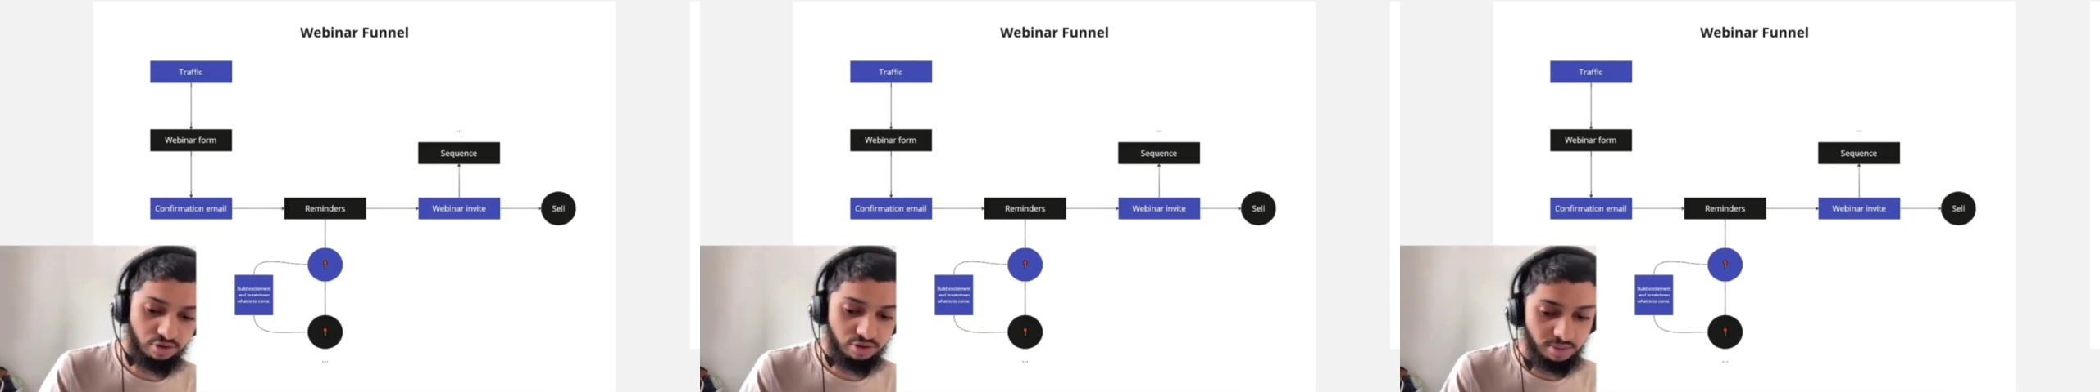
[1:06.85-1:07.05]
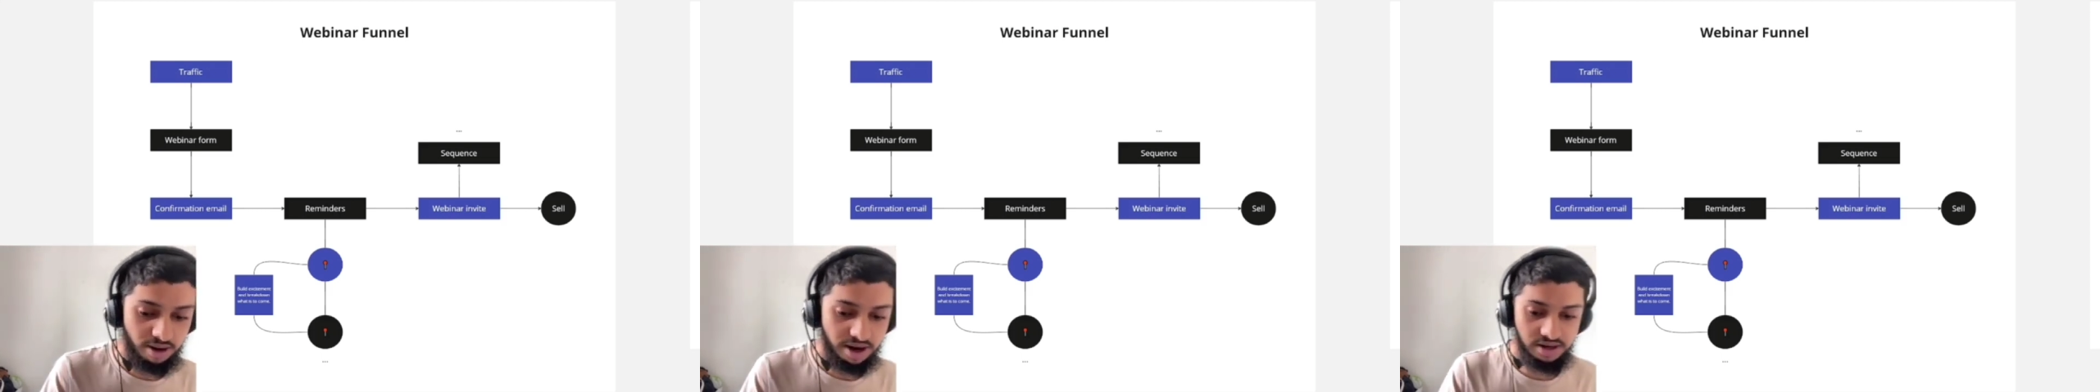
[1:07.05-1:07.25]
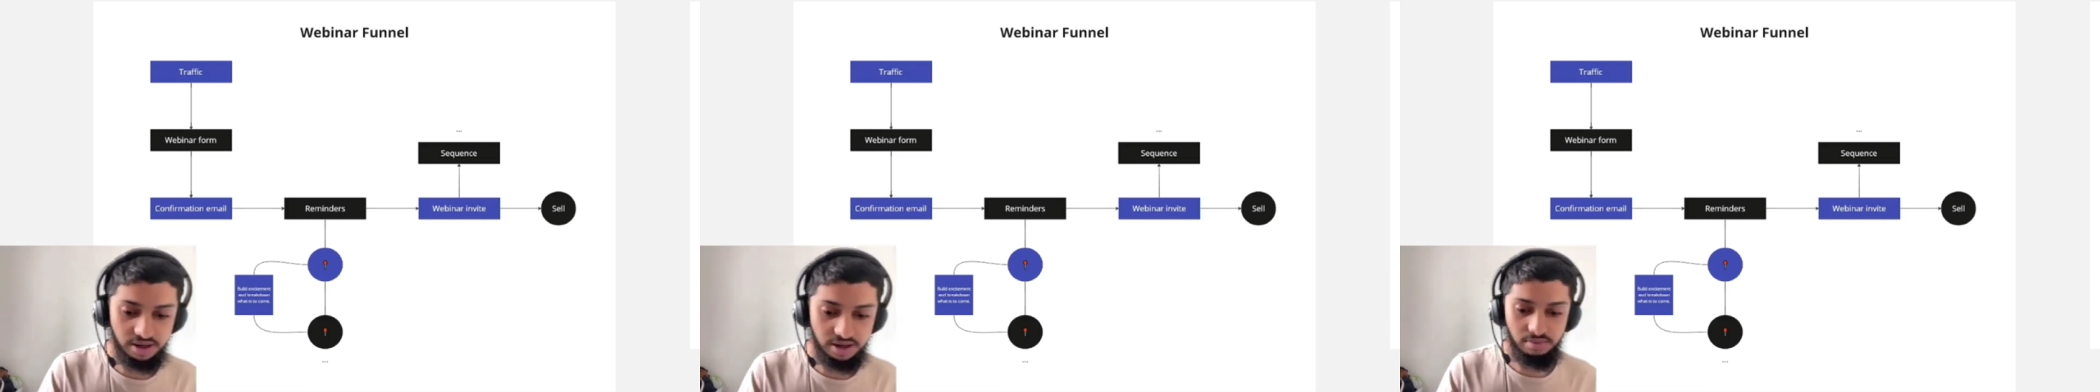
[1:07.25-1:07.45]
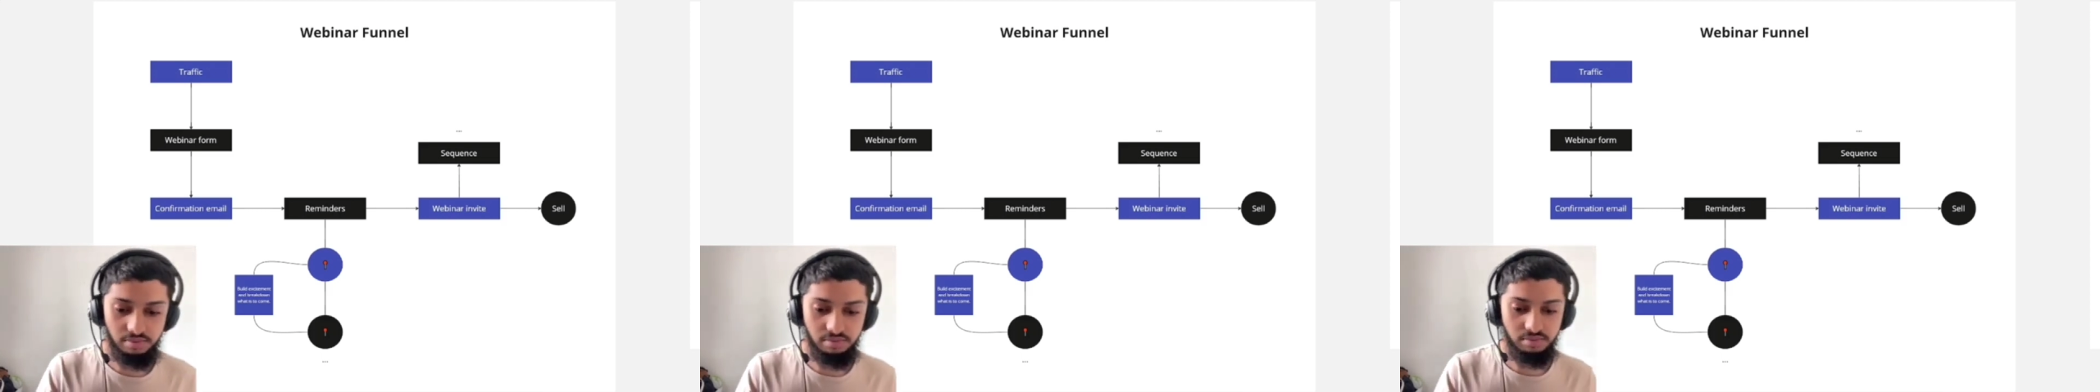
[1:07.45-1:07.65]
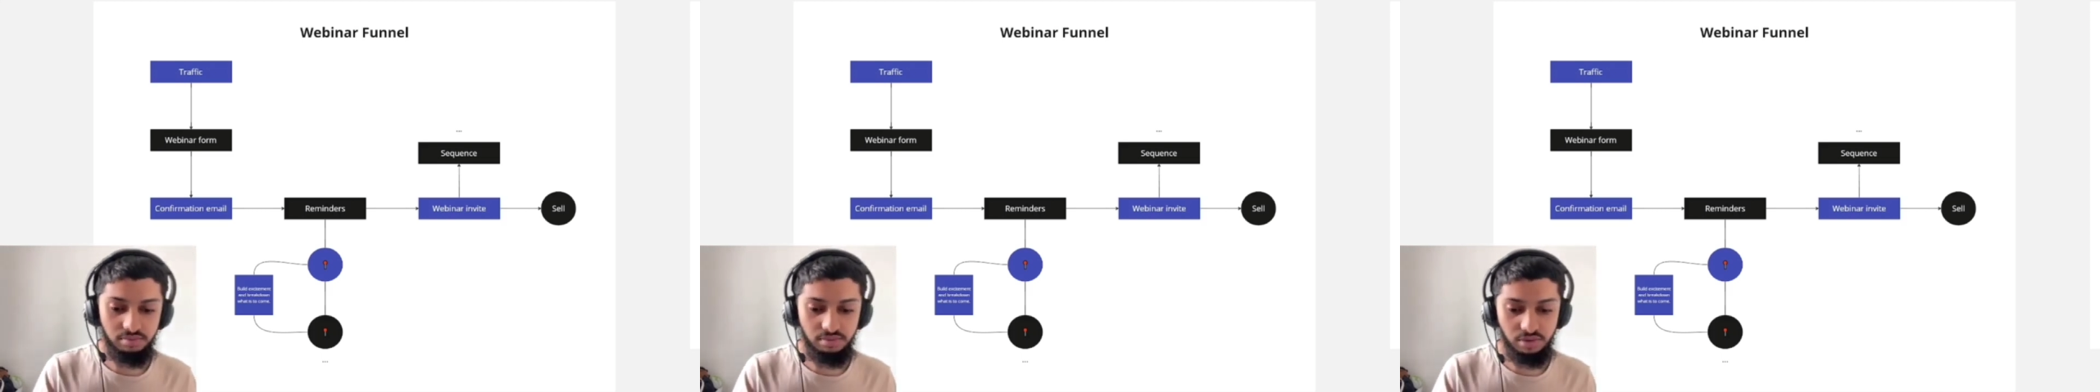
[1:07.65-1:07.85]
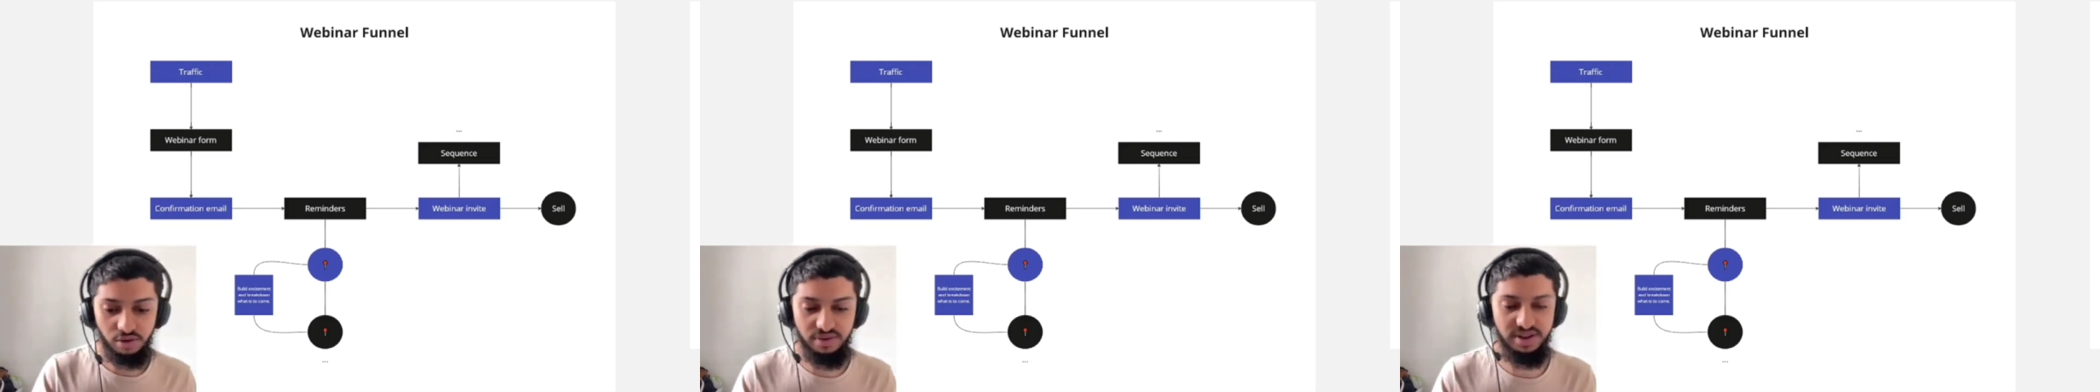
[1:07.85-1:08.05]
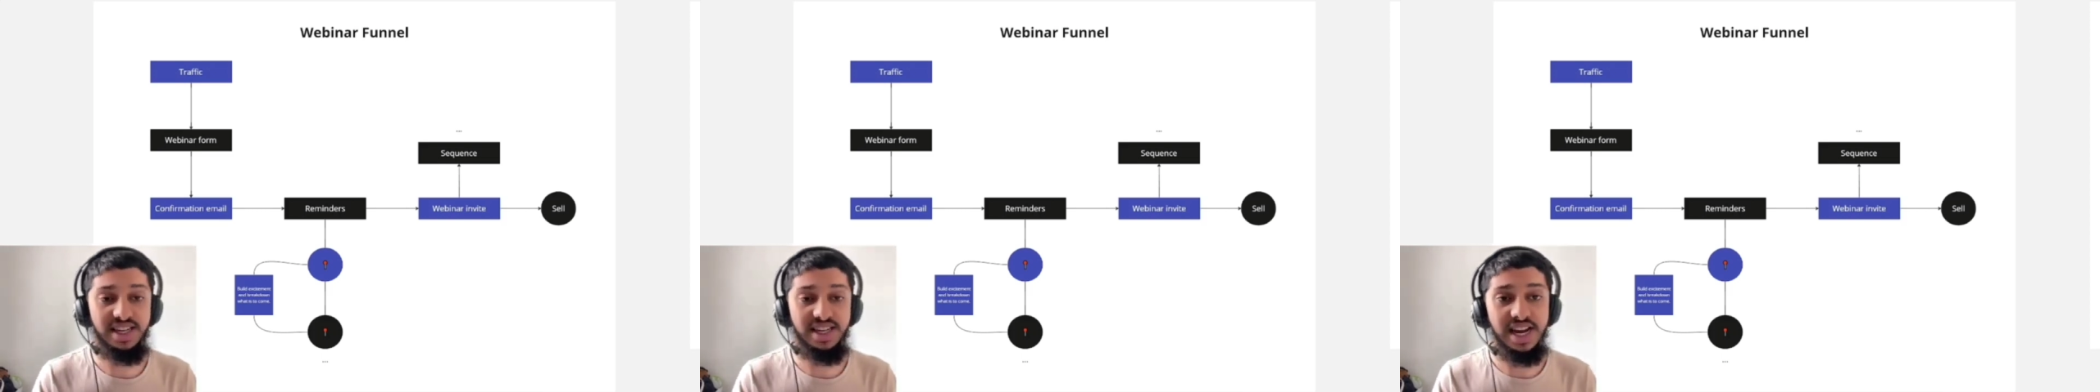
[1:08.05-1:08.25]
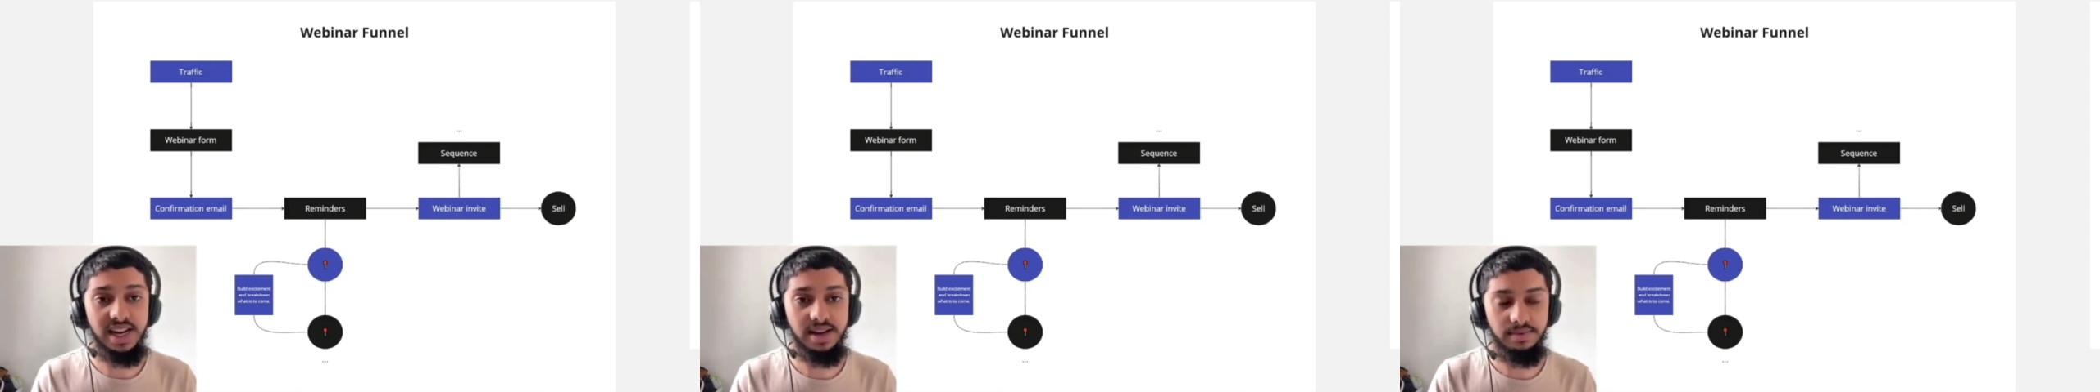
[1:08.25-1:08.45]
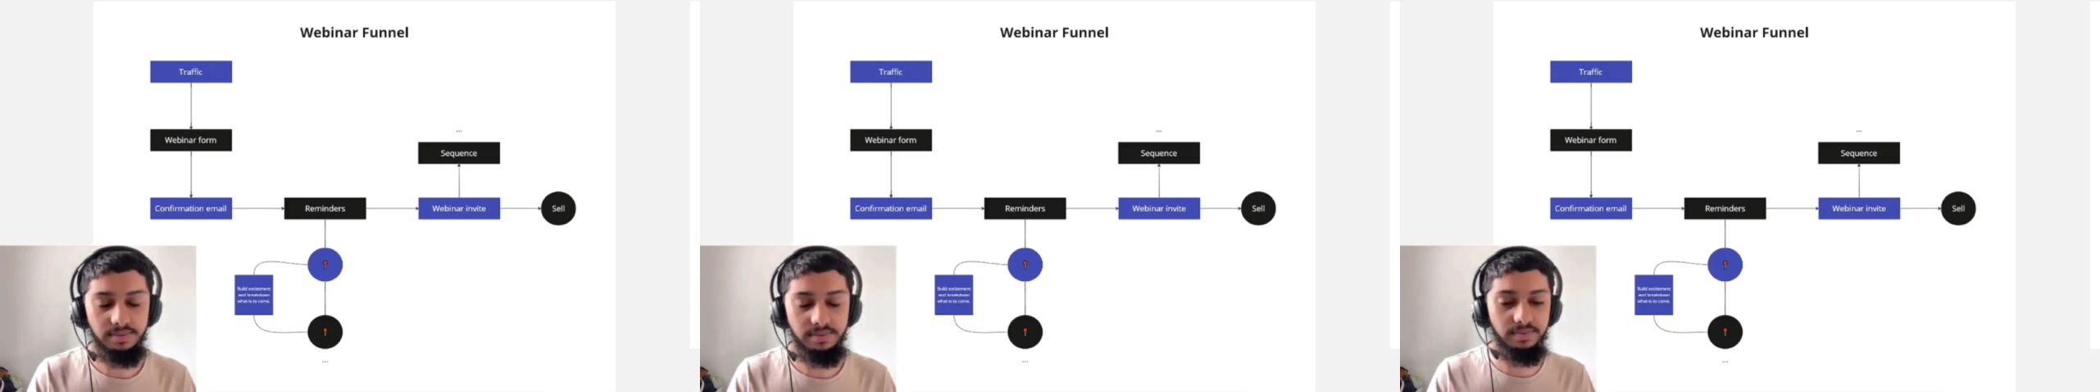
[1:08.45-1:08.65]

reminded of a date.